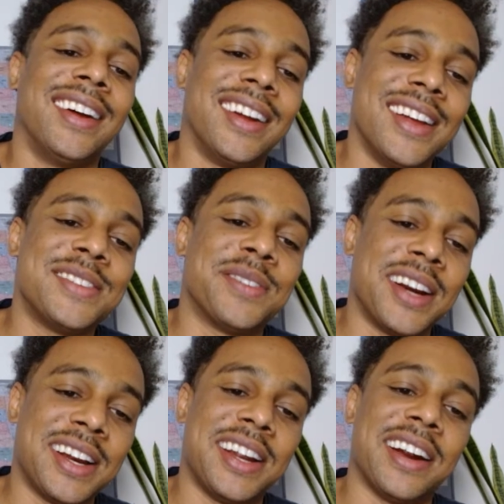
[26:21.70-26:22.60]
It's
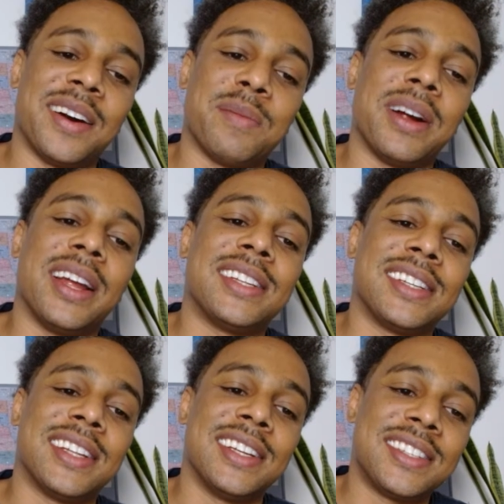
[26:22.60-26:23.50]
written here, but
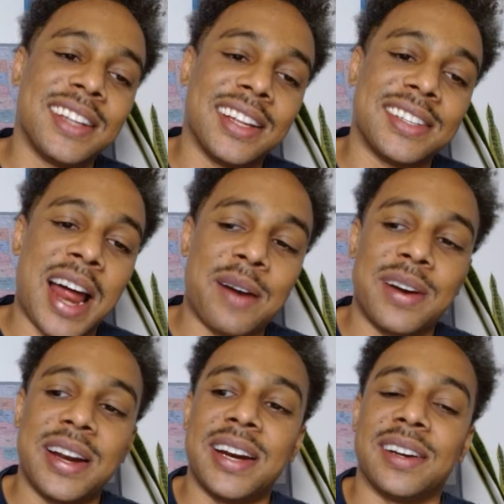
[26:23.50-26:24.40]
this is not
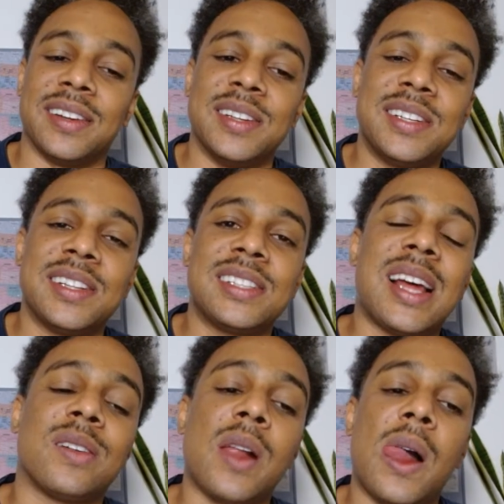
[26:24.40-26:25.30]
written here. Listen to the
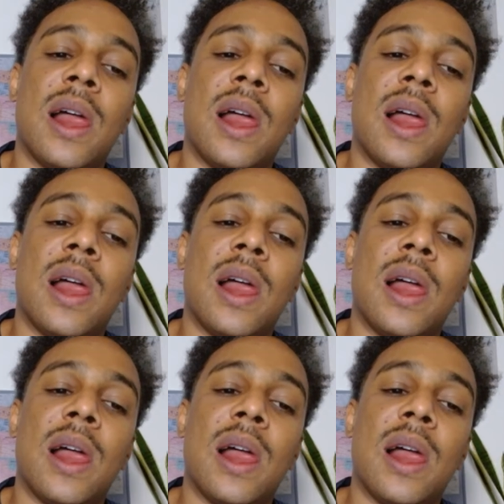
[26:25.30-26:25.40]
sounds.